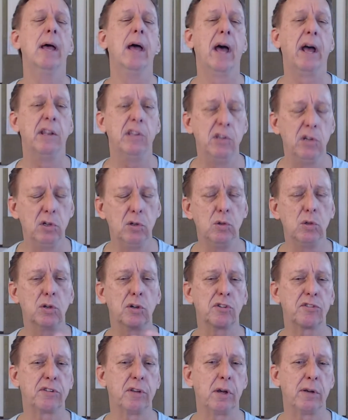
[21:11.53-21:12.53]
and you
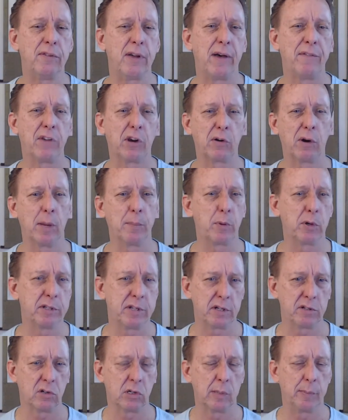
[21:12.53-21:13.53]
yourself have the great
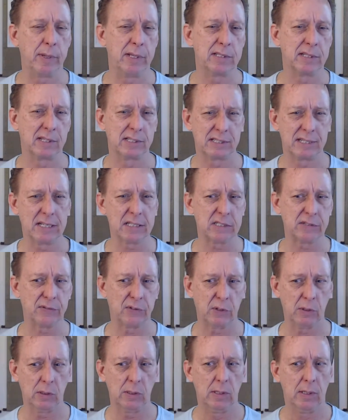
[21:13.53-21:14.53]
potential to be
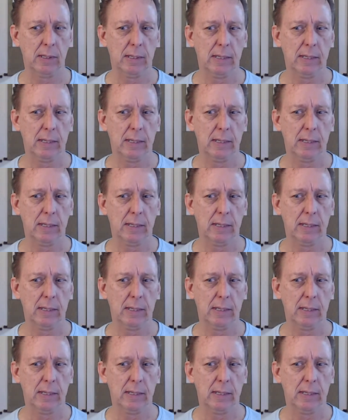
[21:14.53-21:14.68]
successful.